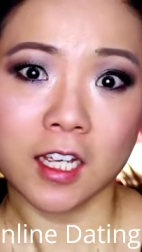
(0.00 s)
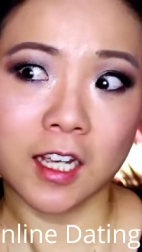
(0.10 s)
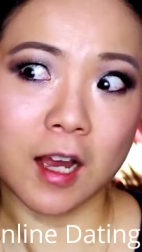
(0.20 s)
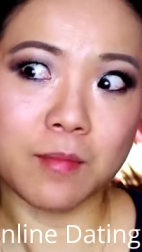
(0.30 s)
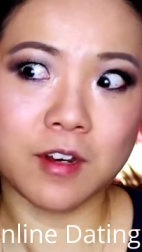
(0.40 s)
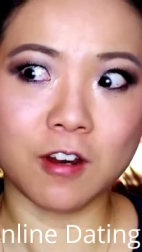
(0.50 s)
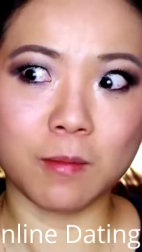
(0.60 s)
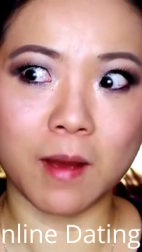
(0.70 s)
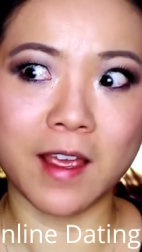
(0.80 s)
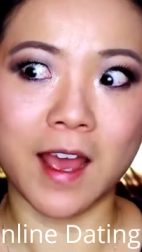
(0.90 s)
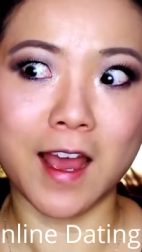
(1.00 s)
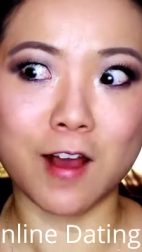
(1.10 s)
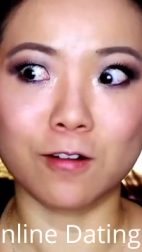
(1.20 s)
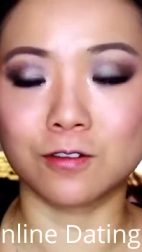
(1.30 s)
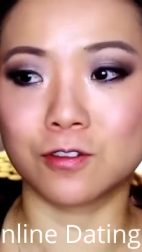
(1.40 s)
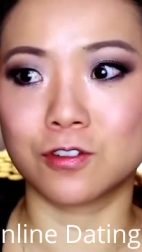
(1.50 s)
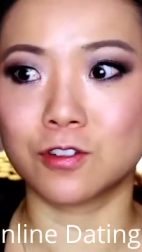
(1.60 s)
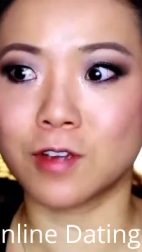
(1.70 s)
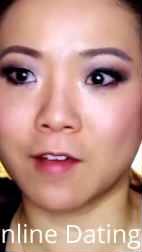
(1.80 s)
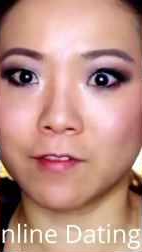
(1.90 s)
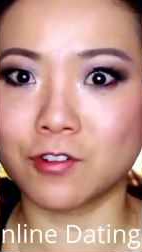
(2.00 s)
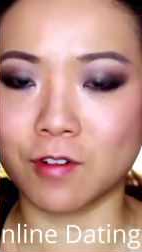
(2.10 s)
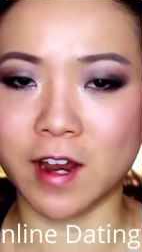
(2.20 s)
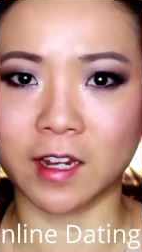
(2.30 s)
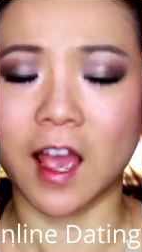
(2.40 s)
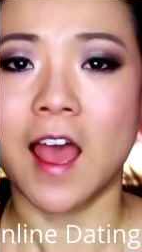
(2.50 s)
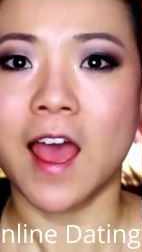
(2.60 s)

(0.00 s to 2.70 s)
come near my house to have a drink.